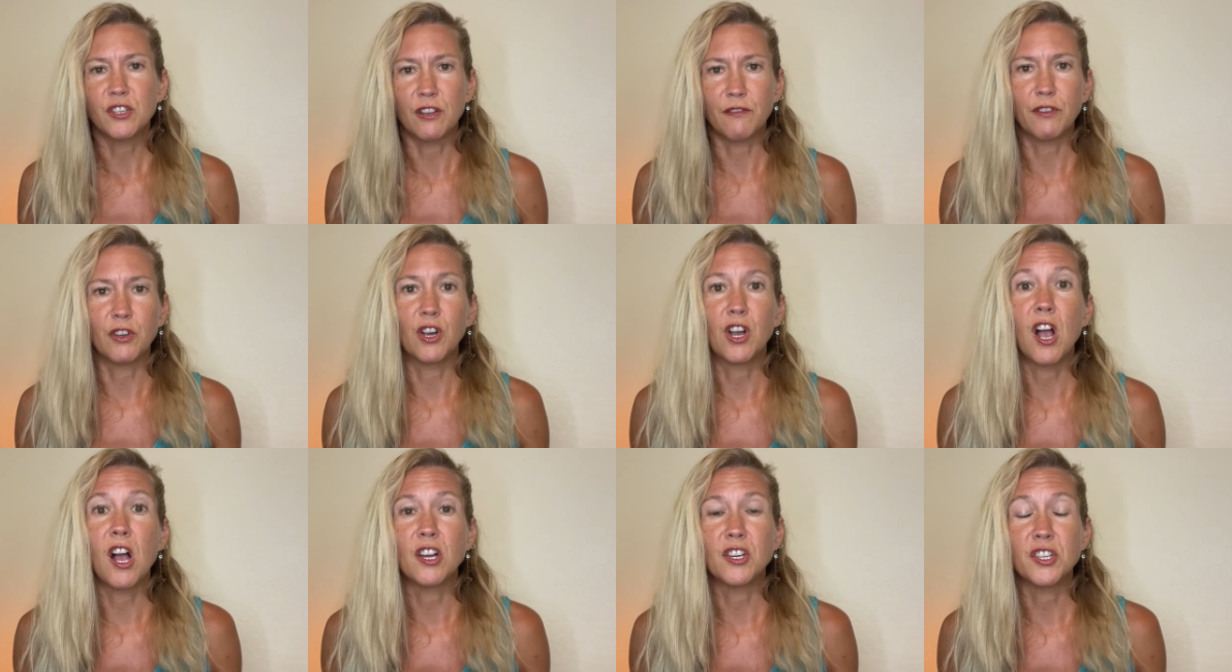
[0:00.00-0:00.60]
of your
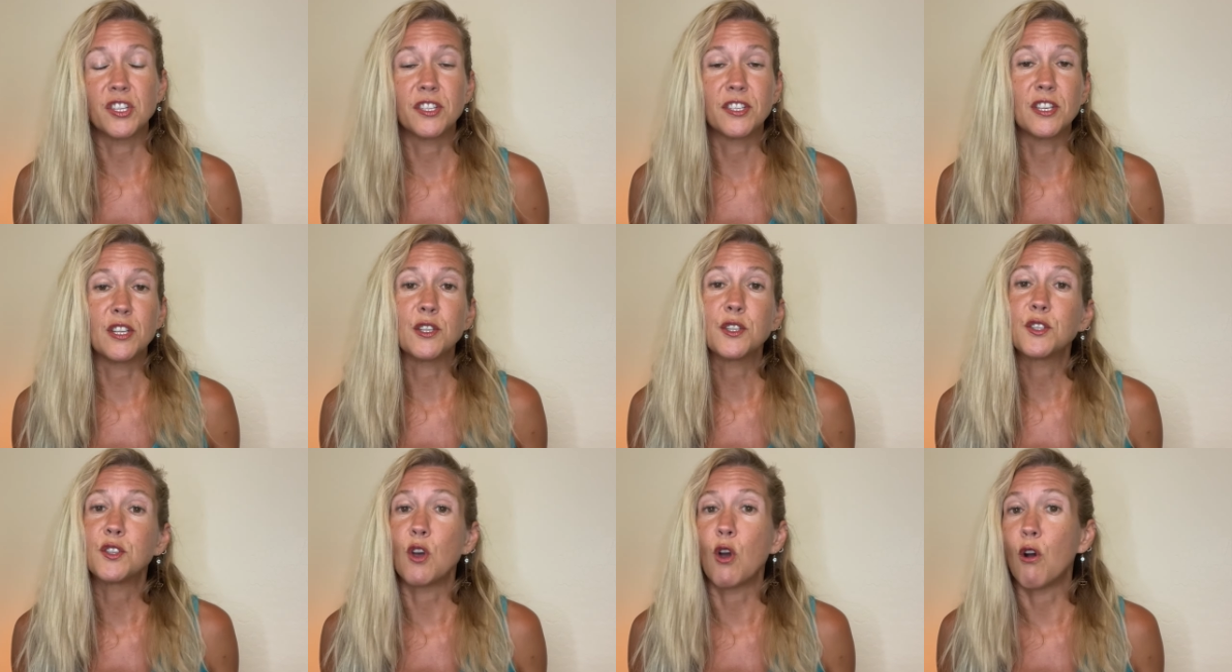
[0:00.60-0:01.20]

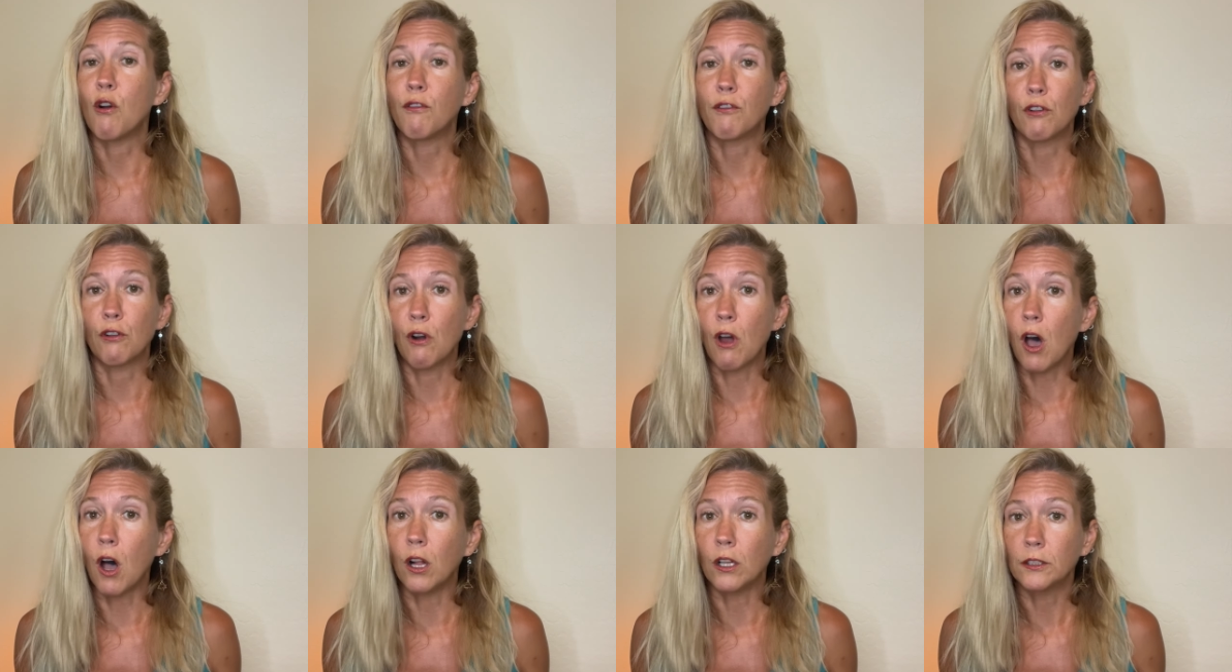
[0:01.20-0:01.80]
consciousness
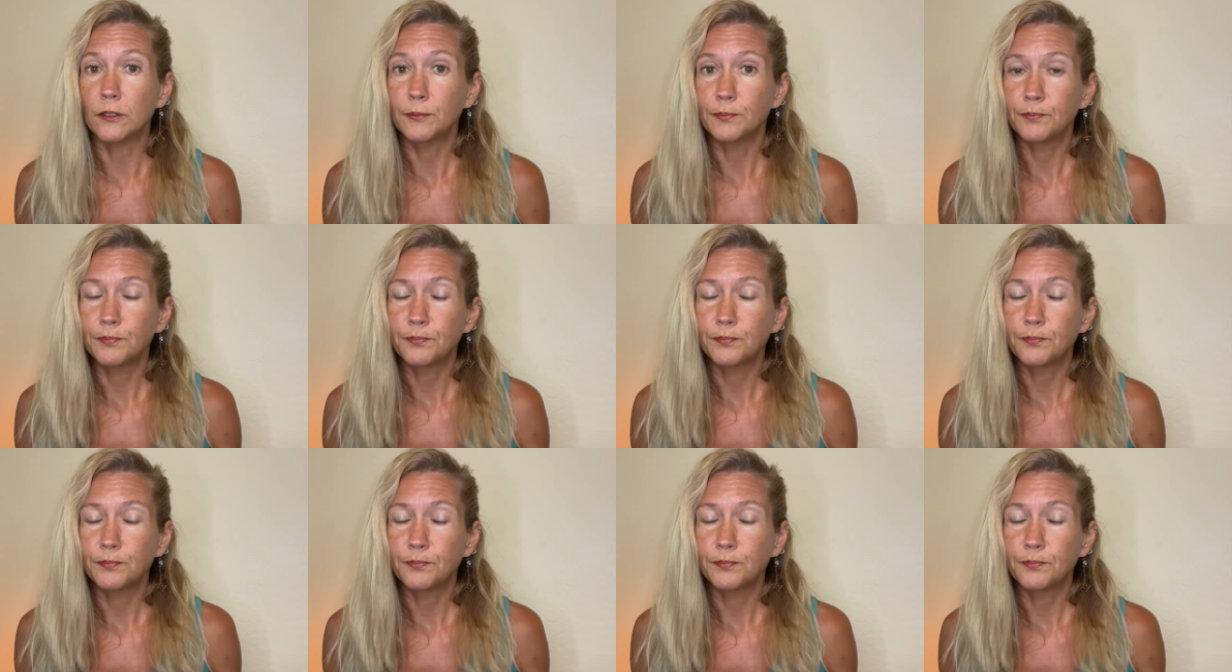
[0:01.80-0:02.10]
overall.